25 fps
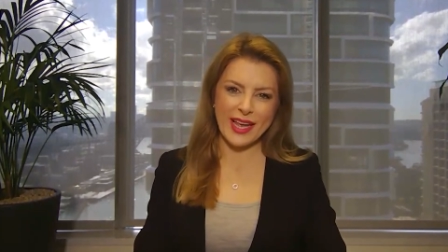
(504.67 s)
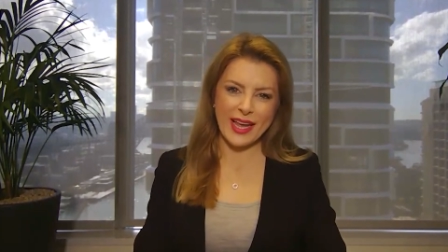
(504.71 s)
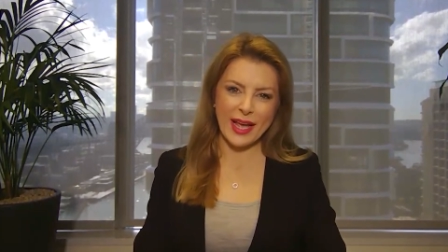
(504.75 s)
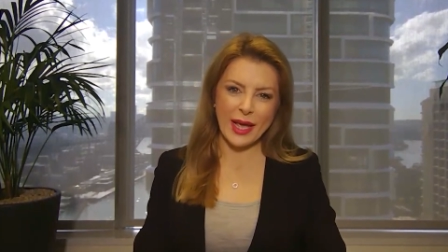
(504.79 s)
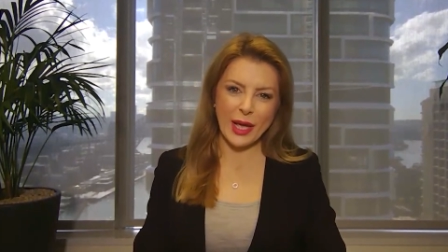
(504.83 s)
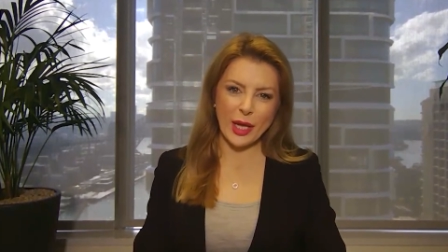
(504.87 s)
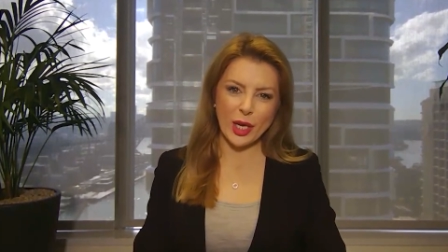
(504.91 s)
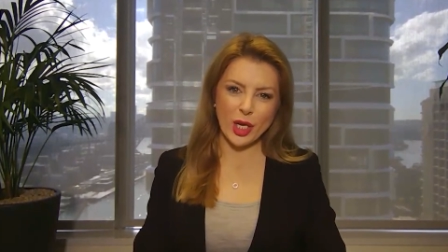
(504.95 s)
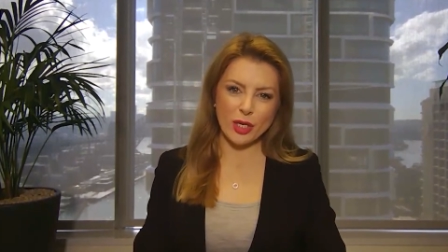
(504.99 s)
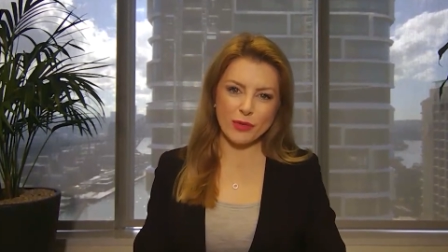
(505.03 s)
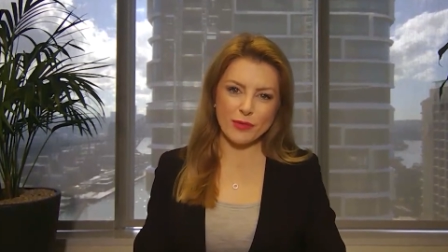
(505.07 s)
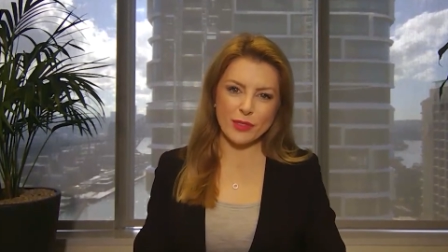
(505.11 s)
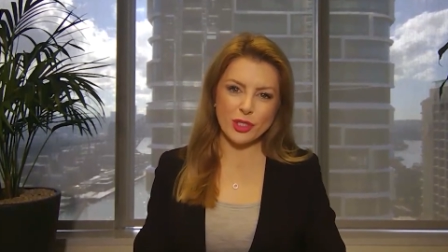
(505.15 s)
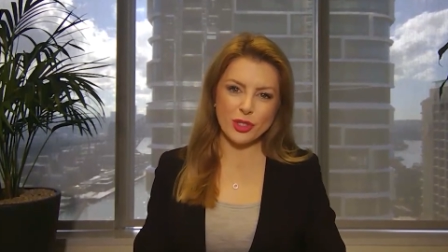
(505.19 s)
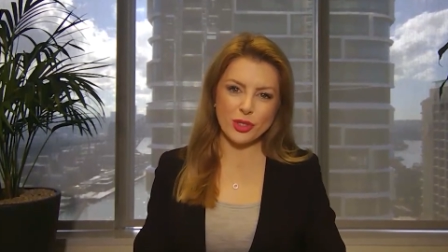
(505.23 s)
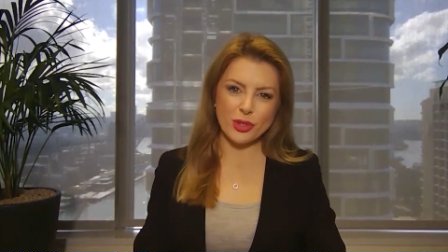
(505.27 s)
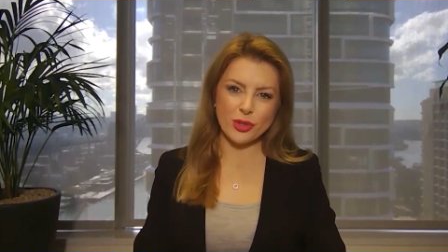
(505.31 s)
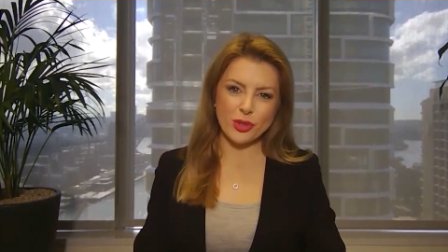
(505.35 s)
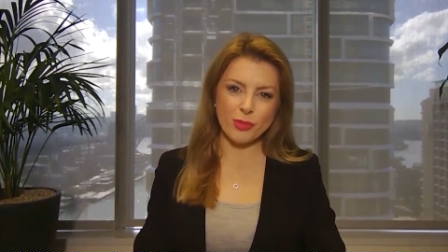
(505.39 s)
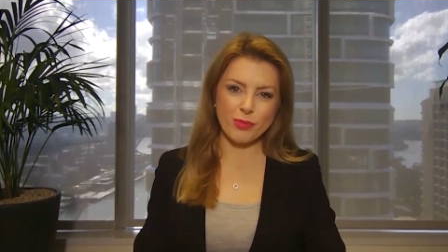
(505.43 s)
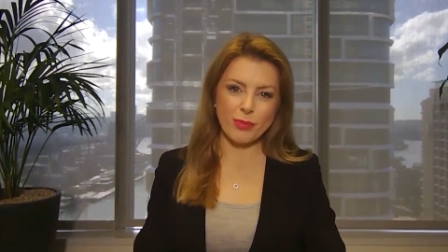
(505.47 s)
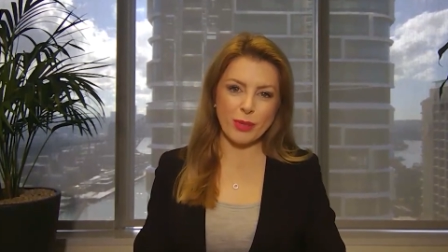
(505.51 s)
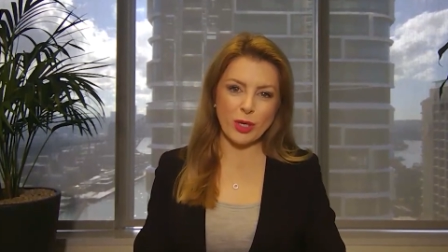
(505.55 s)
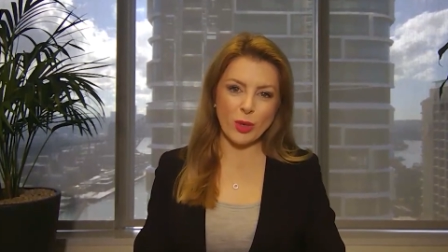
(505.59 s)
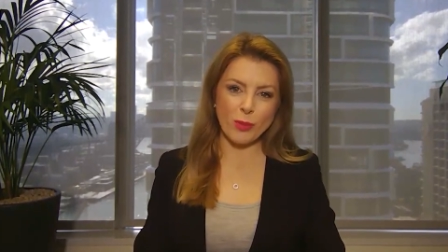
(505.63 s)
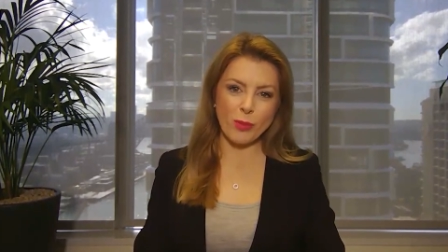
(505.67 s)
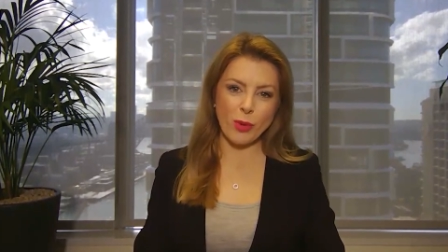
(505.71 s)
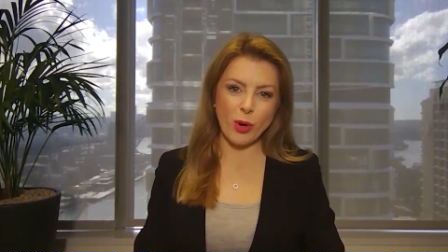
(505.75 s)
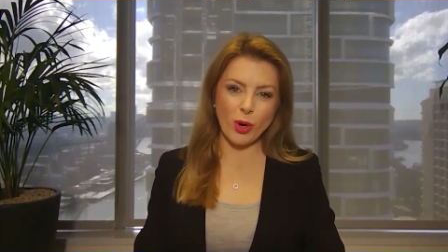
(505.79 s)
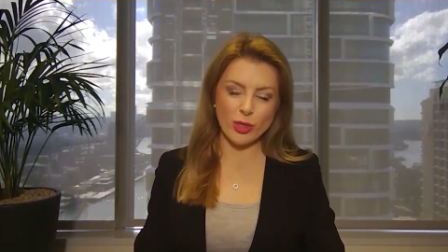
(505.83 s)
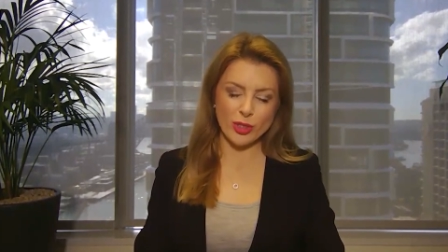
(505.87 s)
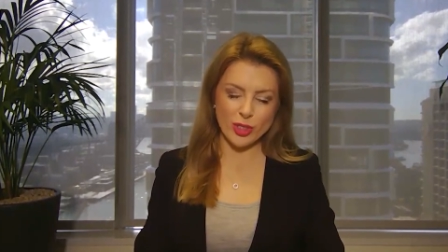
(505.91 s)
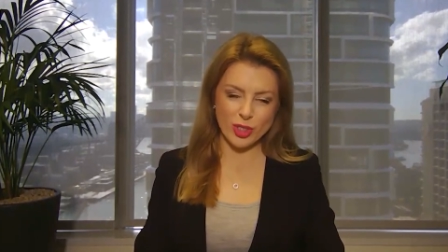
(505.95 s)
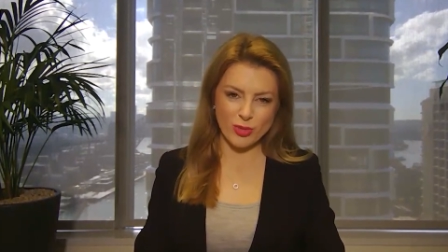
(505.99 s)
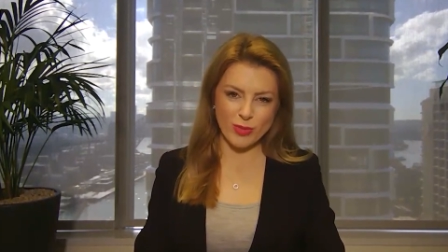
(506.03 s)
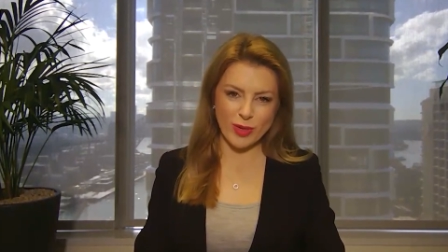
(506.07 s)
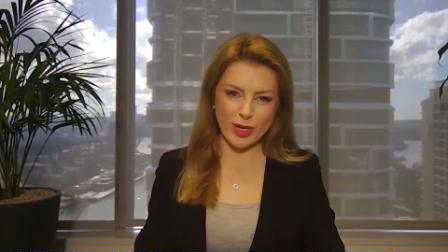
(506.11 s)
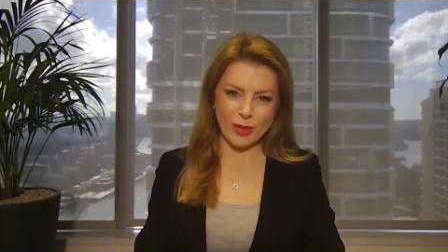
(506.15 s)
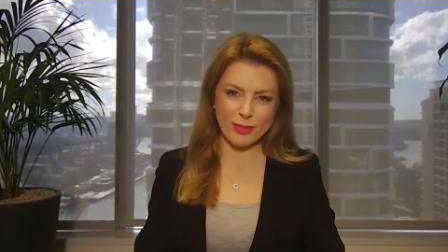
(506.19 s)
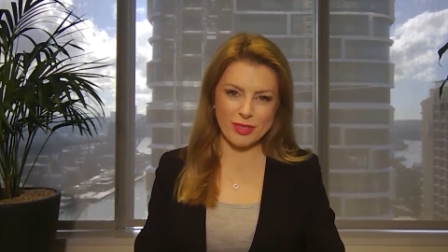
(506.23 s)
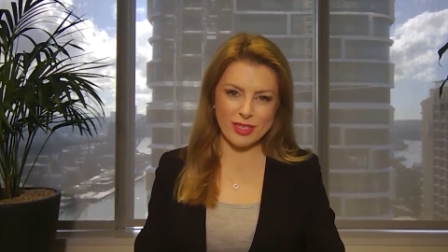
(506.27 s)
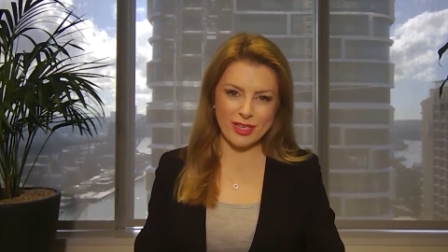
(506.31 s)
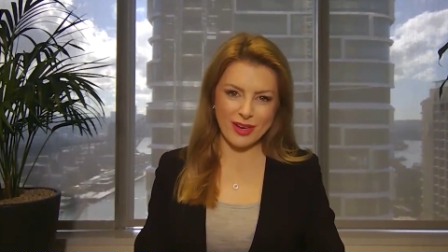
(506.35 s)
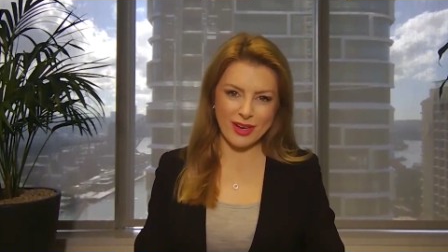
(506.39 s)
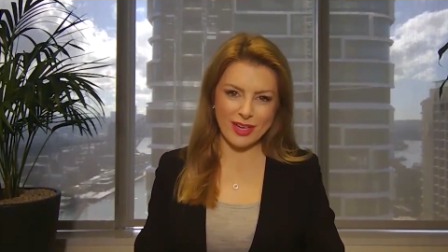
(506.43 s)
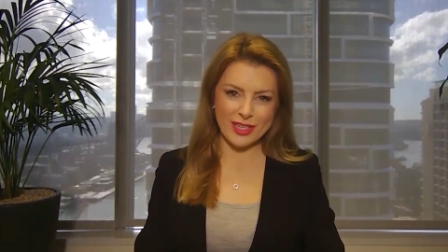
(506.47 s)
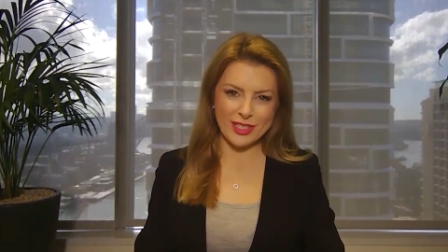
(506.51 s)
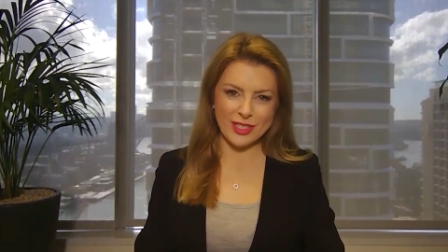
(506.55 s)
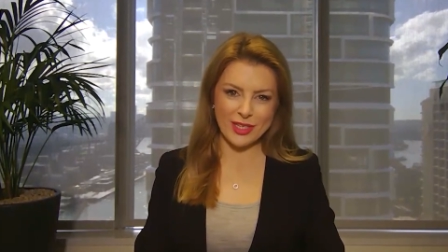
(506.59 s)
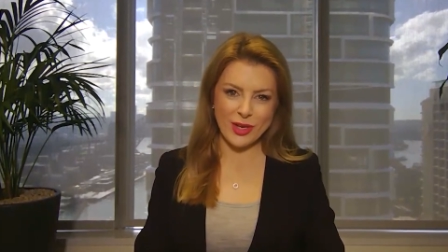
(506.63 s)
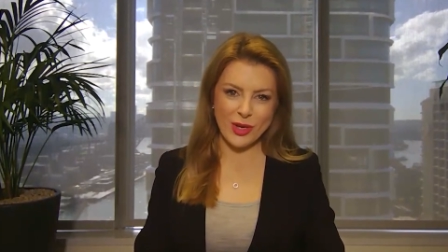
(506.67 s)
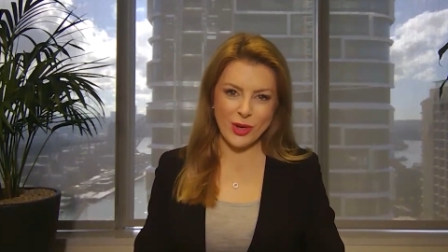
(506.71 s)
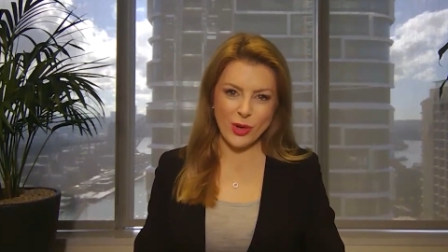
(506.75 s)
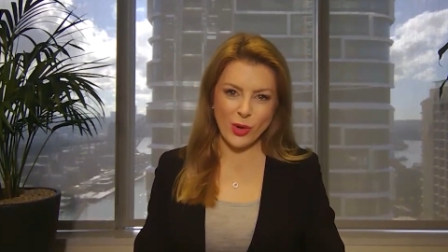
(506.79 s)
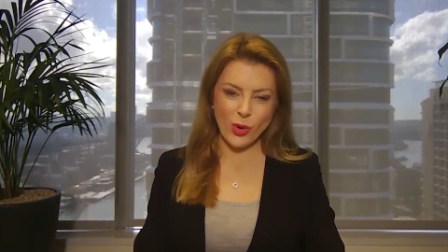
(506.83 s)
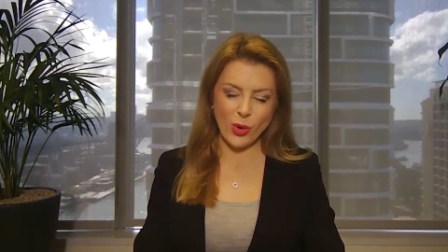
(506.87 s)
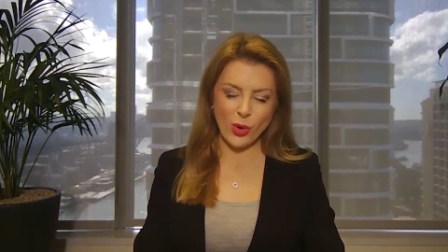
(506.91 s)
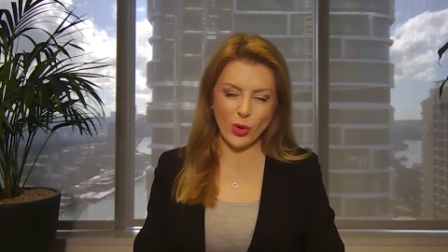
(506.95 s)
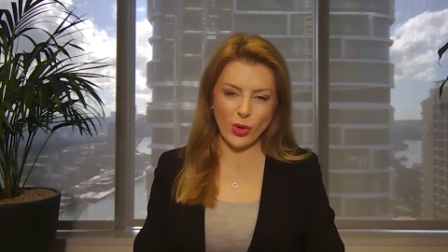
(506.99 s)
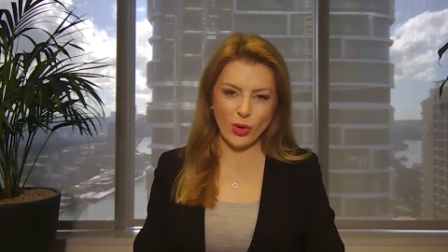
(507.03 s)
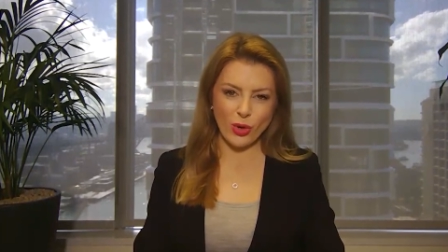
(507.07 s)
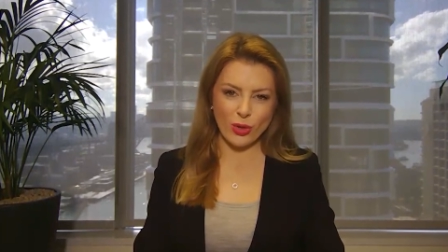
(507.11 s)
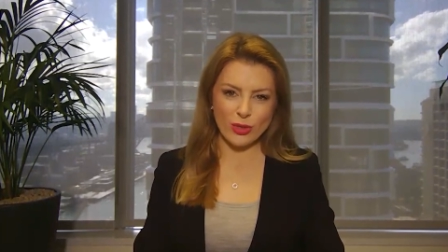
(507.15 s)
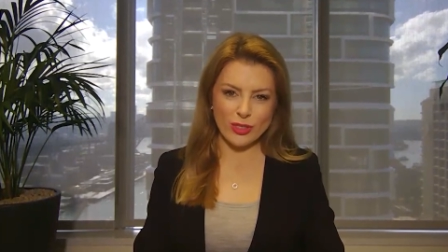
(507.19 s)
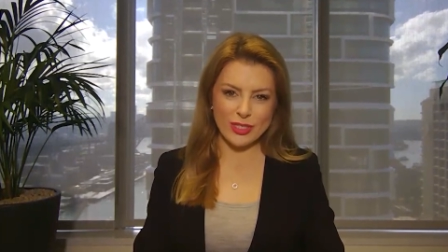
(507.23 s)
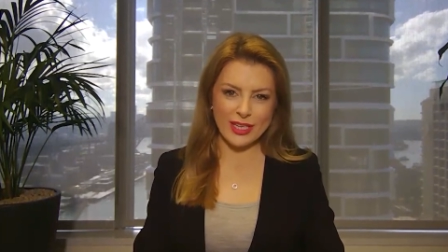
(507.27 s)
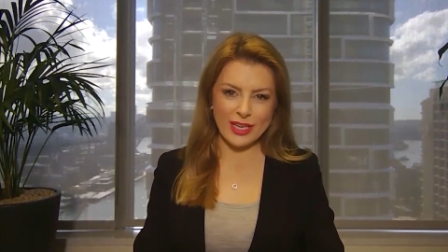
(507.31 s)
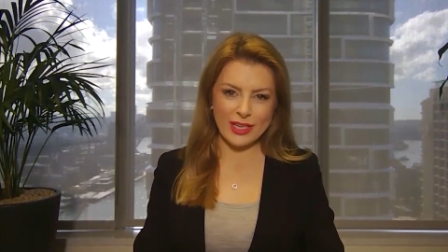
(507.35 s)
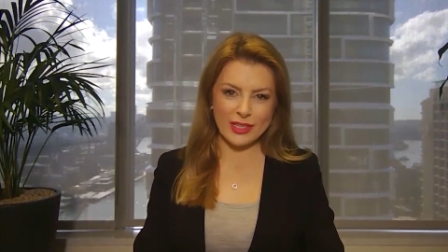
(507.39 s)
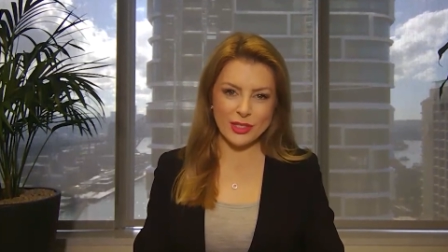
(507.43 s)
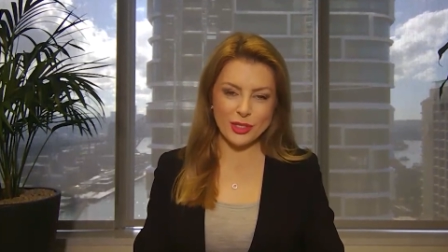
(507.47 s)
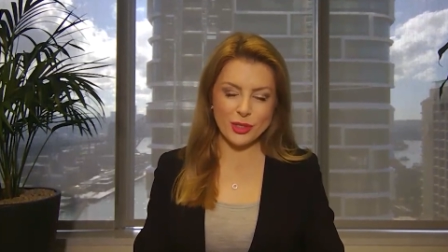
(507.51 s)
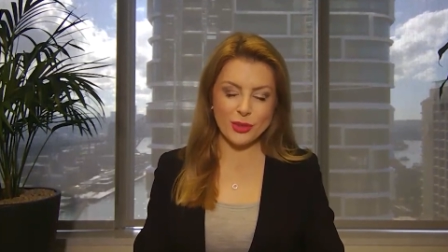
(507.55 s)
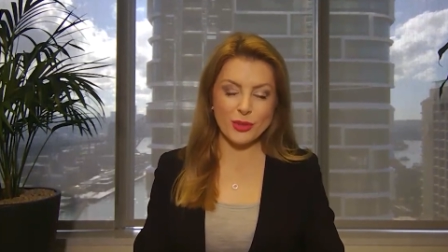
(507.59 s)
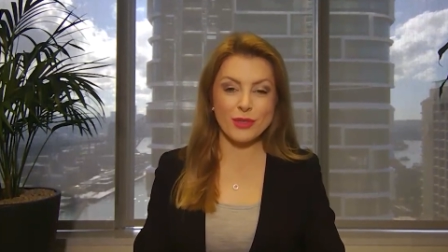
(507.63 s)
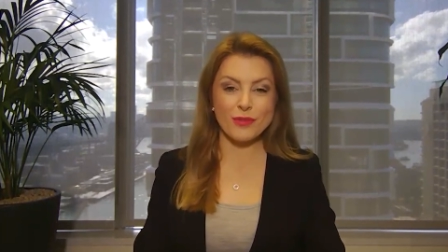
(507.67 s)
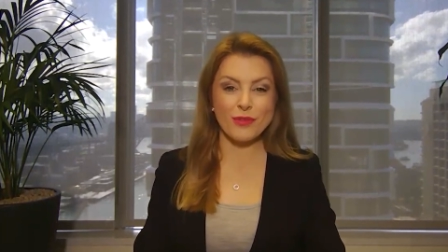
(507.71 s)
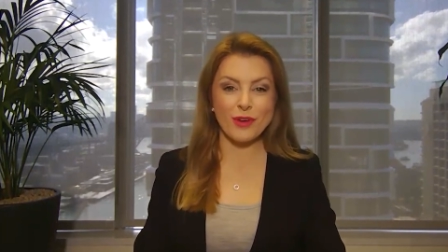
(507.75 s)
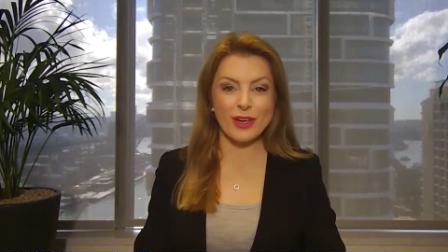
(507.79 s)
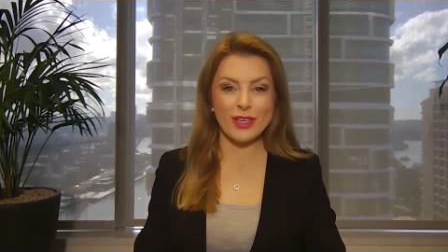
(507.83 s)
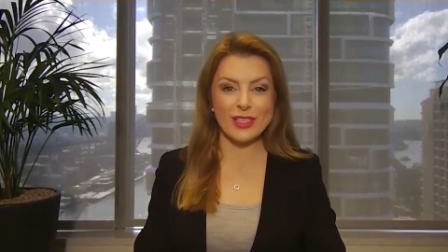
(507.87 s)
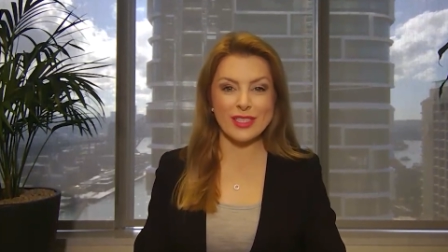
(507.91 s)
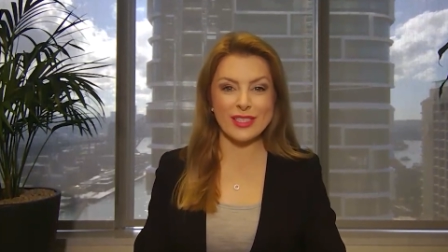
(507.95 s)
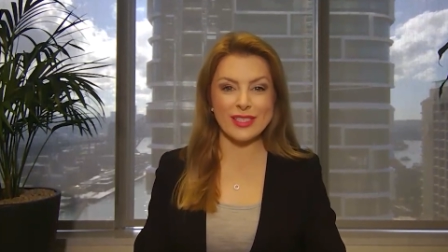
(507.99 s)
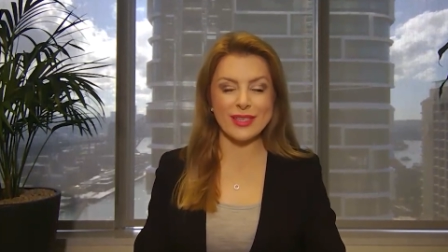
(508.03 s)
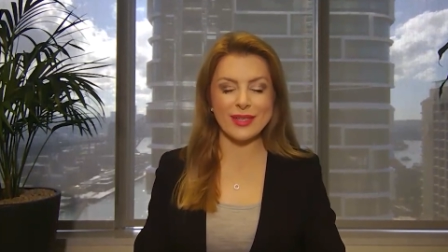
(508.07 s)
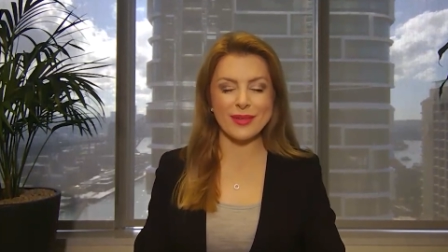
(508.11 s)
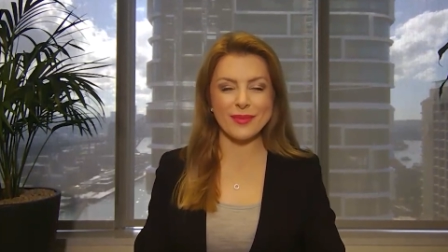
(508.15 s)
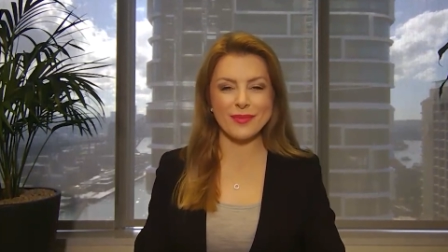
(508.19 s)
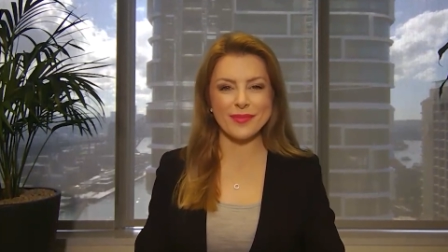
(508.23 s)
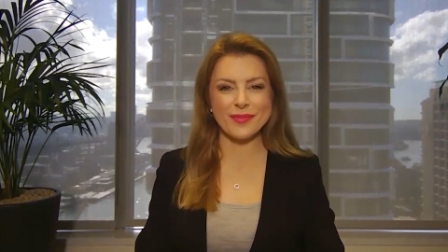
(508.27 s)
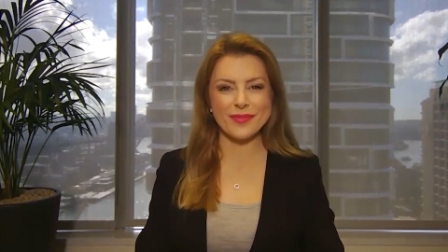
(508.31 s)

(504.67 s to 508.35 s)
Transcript: head over to Bell Potter's website or contact your advisor.